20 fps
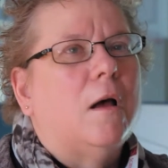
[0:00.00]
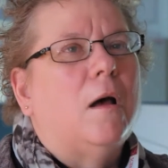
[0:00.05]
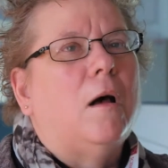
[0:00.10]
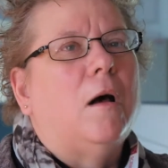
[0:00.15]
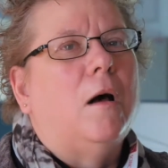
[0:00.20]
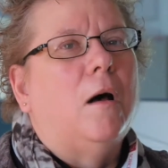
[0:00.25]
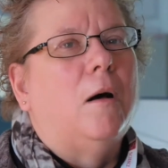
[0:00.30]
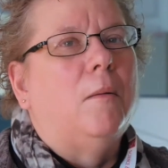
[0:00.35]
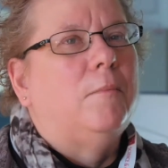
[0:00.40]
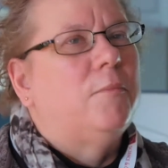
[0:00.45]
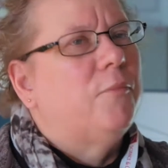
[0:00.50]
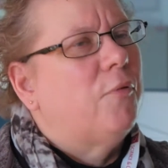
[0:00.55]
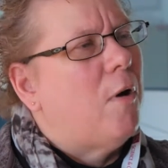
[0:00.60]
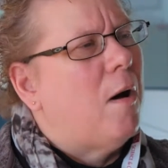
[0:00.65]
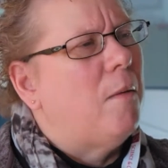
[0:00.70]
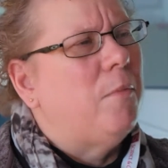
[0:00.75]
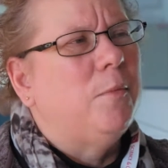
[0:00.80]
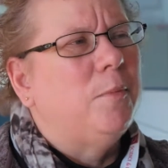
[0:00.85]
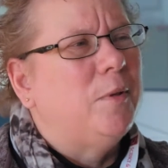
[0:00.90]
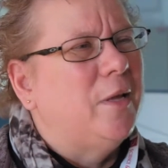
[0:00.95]

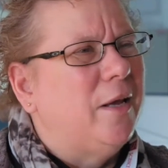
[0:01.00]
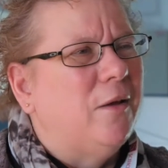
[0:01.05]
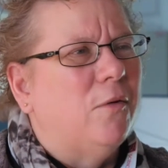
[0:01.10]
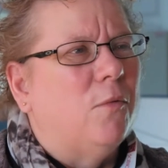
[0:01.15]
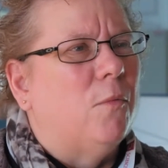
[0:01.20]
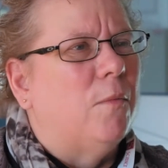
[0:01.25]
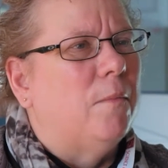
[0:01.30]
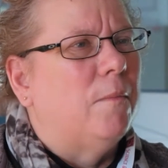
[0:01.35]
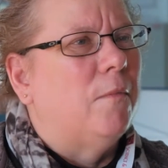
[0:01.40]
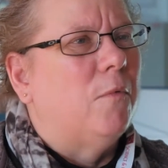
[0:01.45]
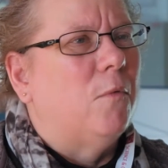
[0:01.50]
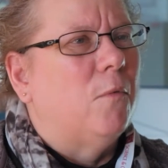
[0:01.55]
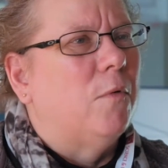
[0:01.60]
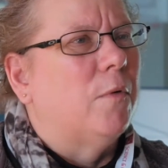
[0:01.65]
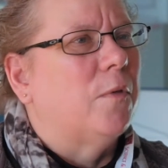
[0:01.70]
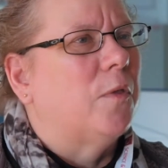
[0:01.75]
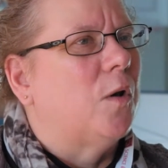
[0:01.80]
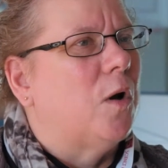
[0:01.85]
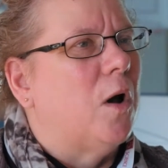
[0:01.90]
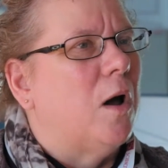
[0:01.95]
Probably
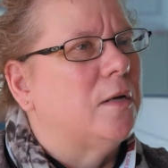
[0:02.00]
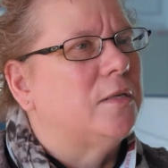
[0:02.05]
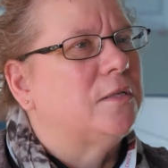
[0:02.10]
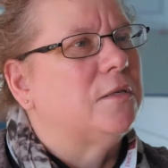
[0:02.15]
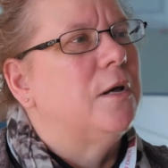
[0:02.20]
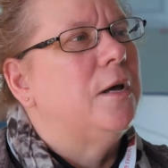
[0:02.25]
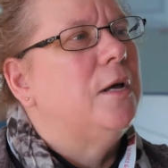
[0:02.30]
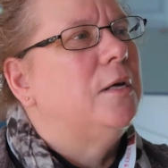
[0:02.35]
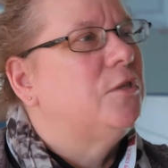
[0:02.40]
Orthodox,